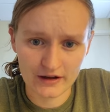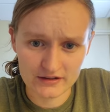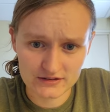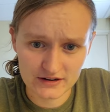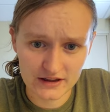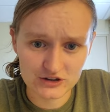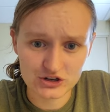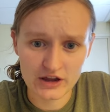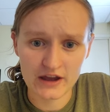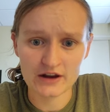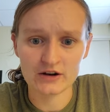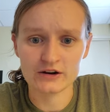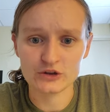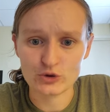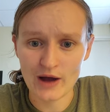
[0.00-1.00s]
as an
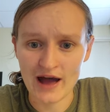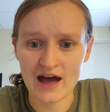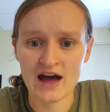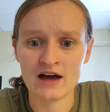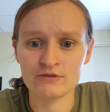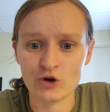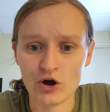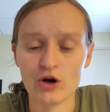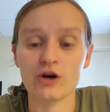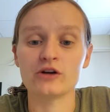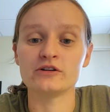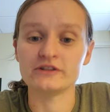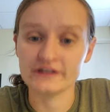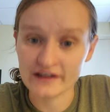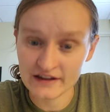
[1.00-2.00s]
educator, you have
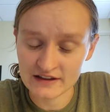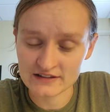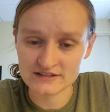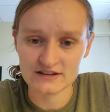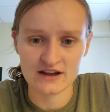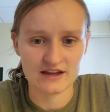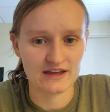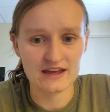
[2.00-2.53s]
hard days.